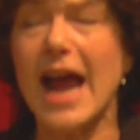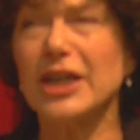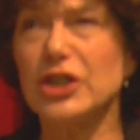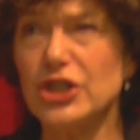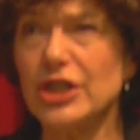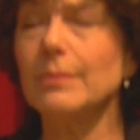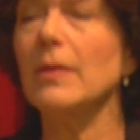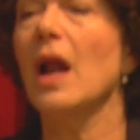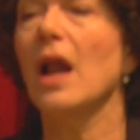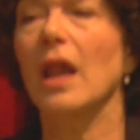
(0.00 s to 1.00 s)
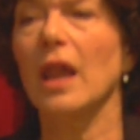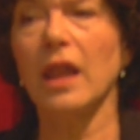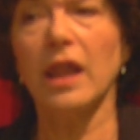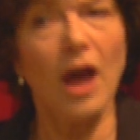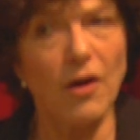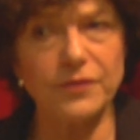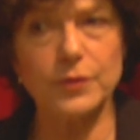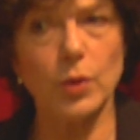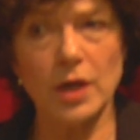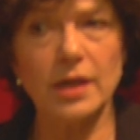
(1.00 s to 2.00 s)
And Jim loved
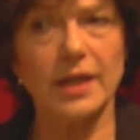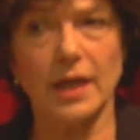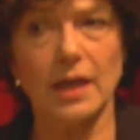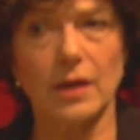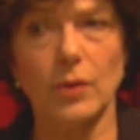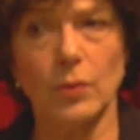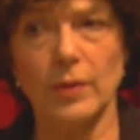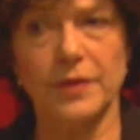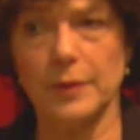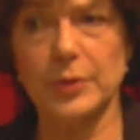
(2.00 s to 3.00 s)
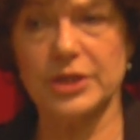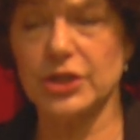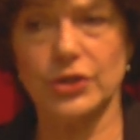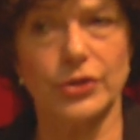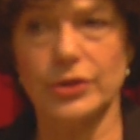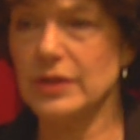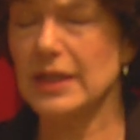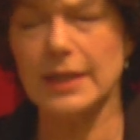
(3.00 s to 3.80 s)
working with the British crews.